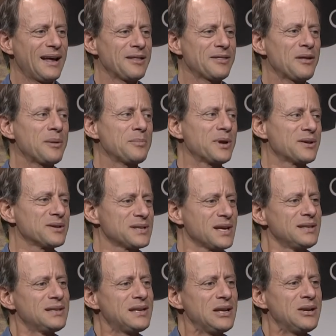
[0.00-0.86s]
I thought because
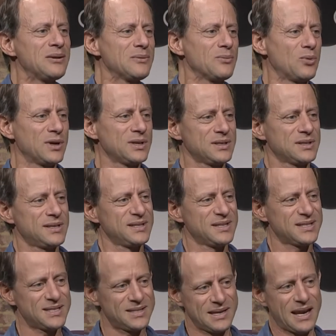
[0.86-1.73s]
I didn't want to
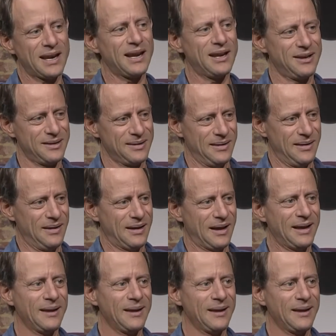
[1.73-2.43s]
set it I